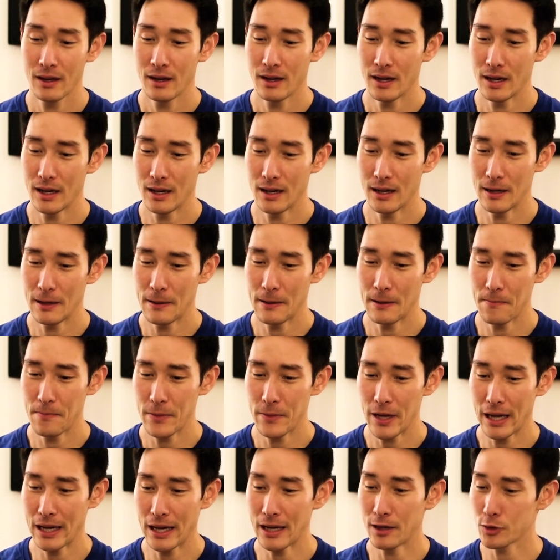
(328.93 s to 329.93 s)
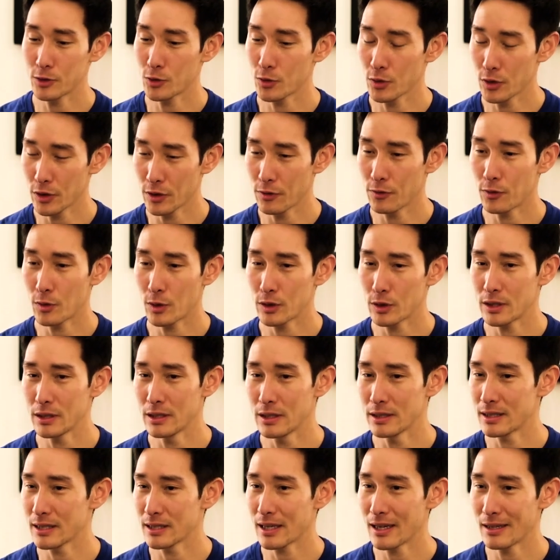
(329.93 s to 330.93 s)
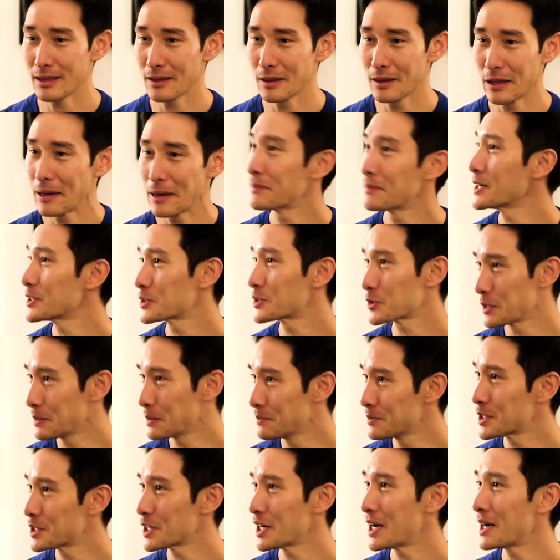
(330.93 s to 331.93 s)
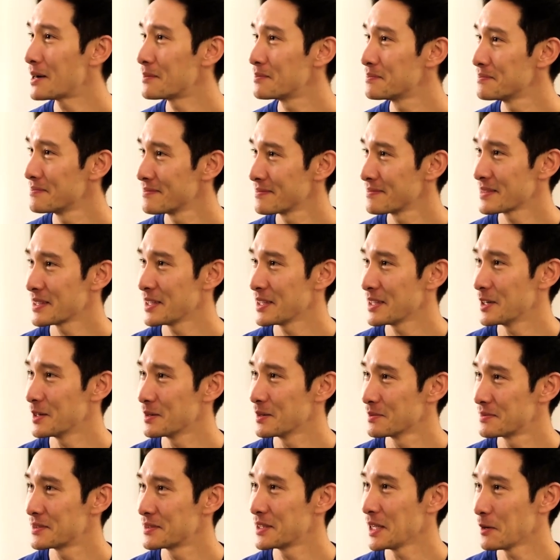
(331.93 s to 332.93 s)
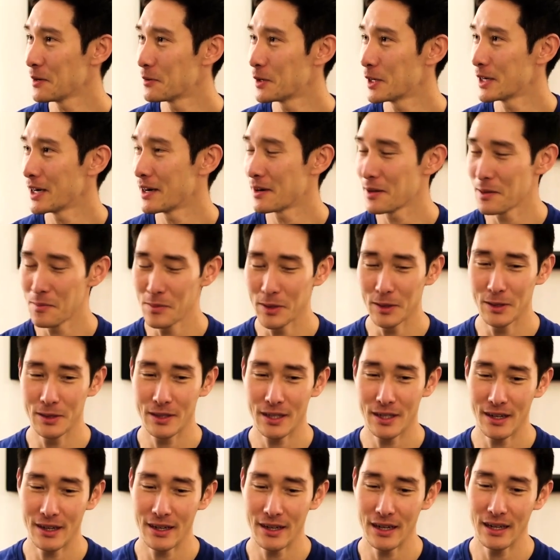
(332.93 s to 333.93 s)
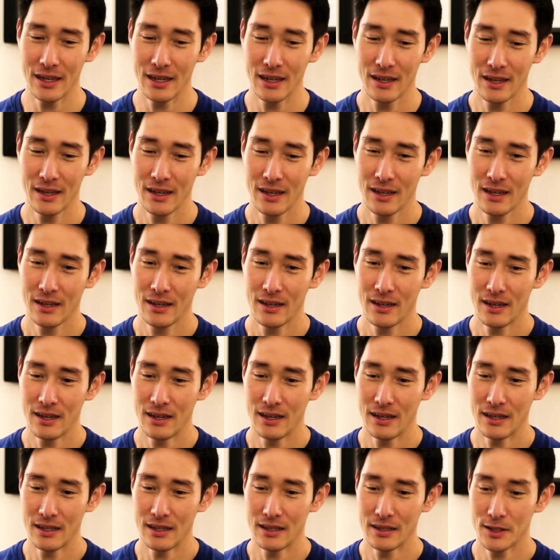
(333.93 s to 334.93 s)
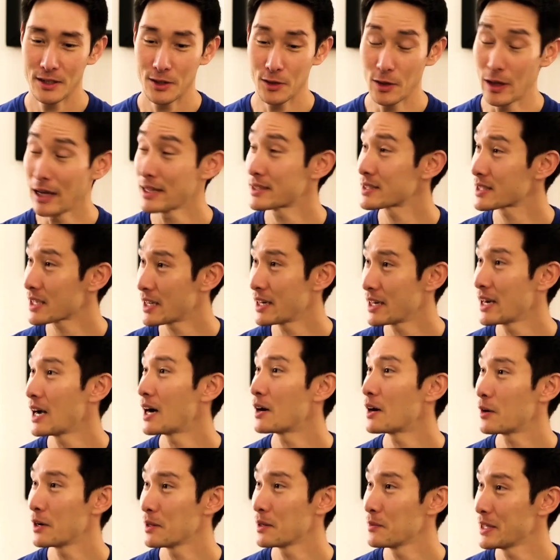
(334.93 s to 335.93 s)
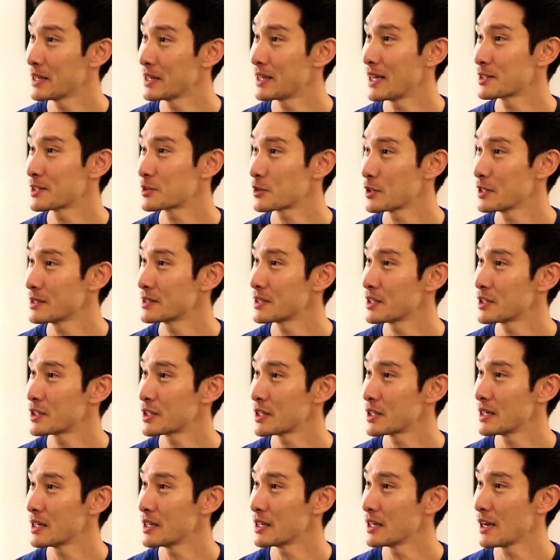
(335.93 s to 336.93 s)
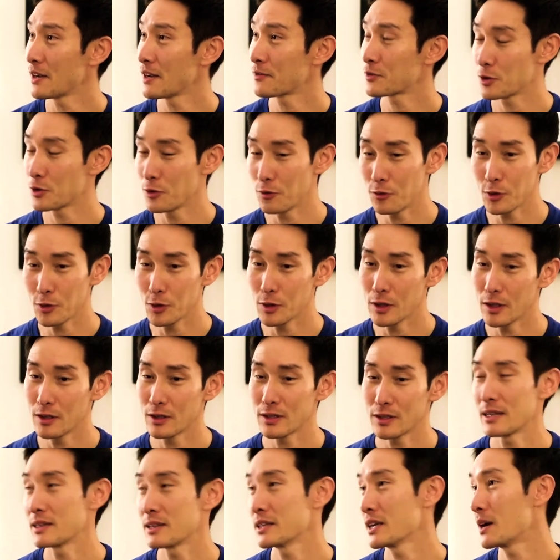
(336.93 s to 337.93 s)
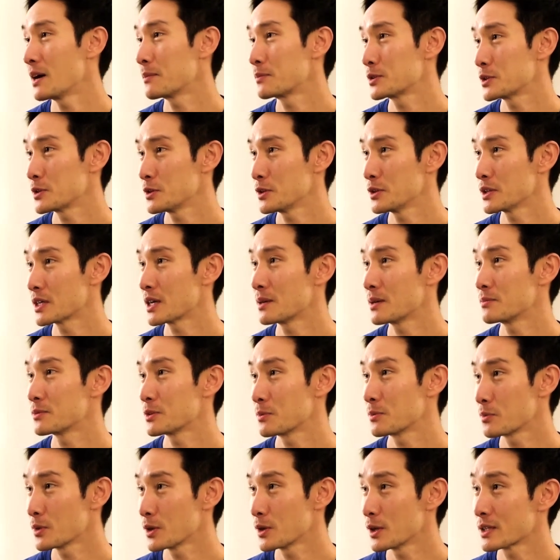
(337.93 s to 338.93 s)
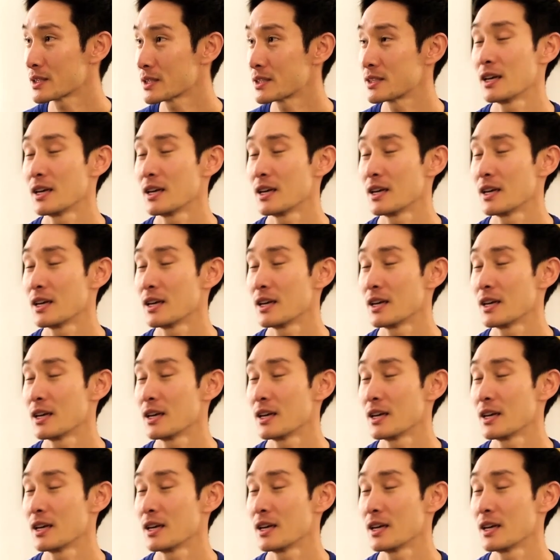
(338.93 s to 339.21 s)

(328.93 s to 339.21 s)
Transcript: And I was really fortunate to kind of land my dream job, day one out of the military. So that's kind of how I made that transition. And after a few years, had the opportunity to come to Brooks.